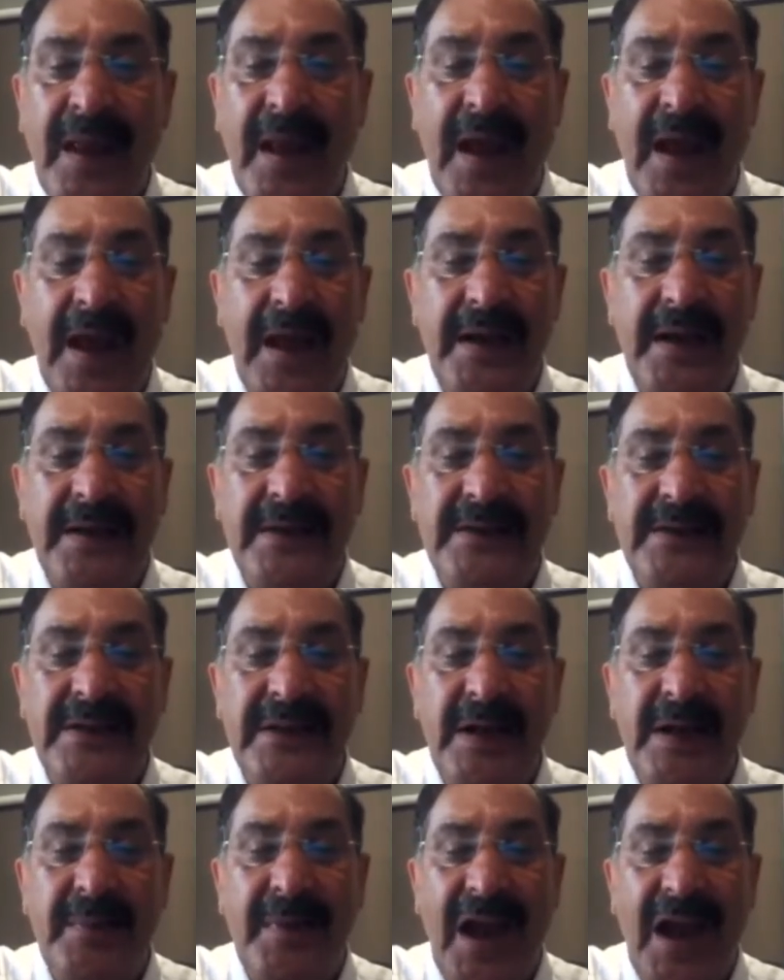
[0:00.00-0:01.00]
And his
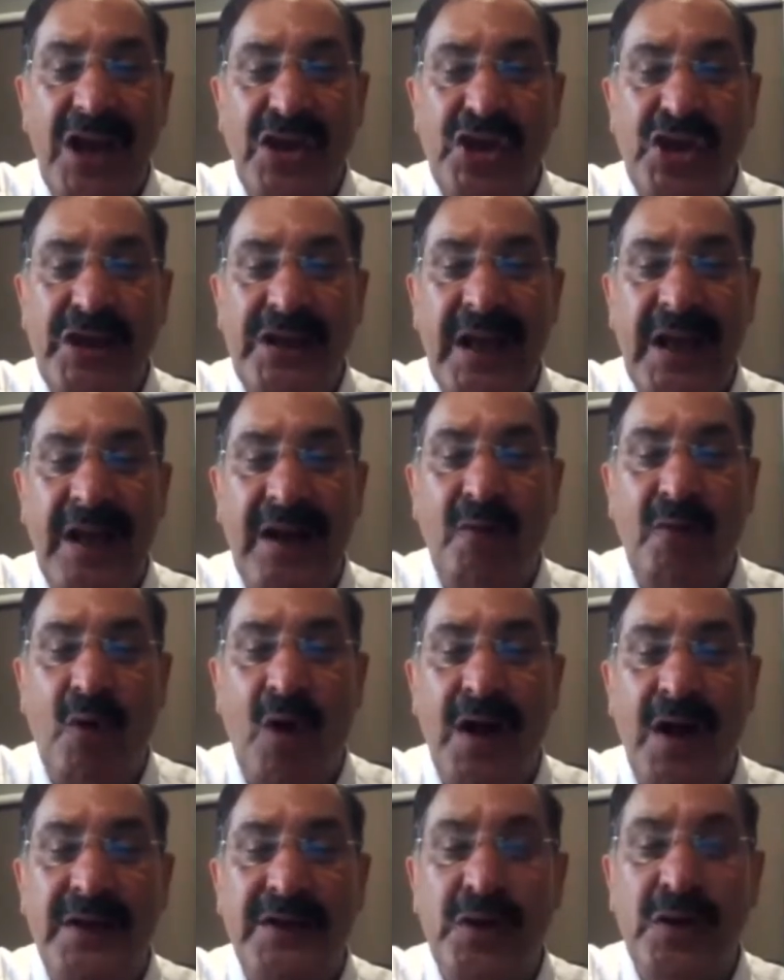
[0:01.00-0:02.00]
serum HDL
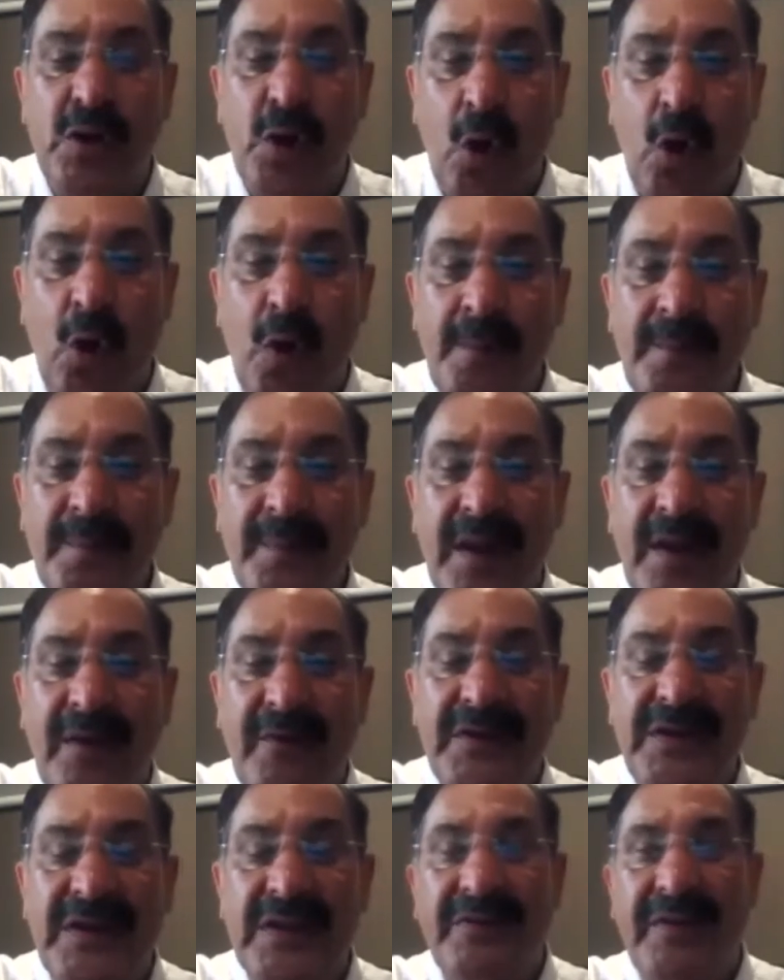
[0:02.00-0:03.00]
was low,
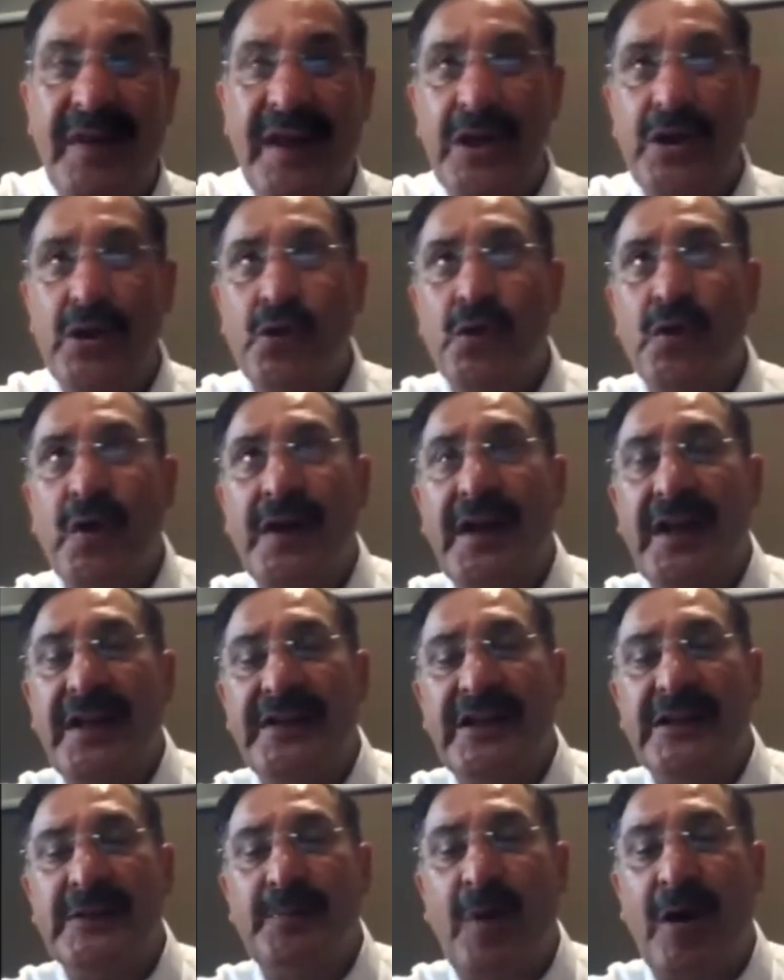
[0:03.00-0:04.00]
which is very usual in
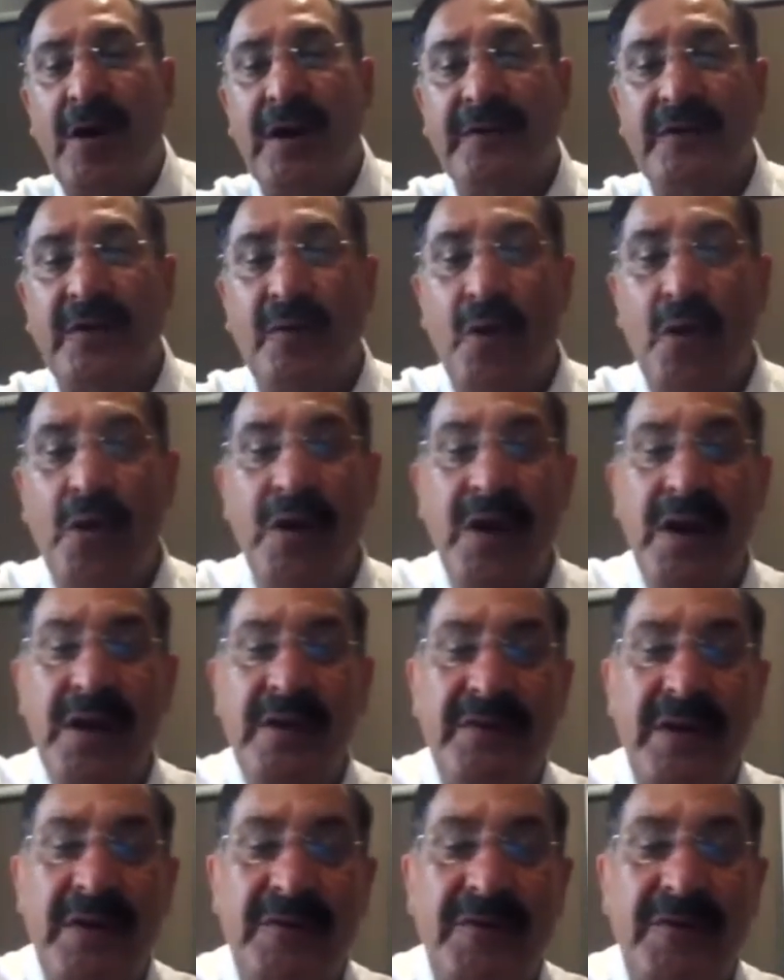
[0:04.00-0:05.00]
this part of the world.
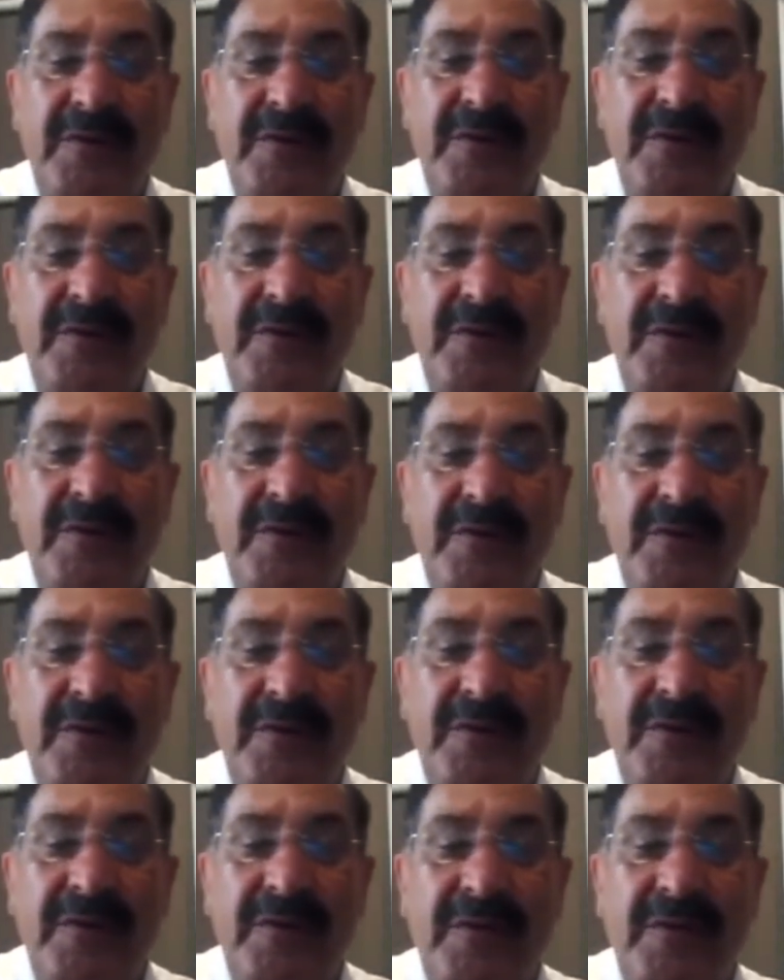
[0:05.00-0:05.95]
You have got low HDL.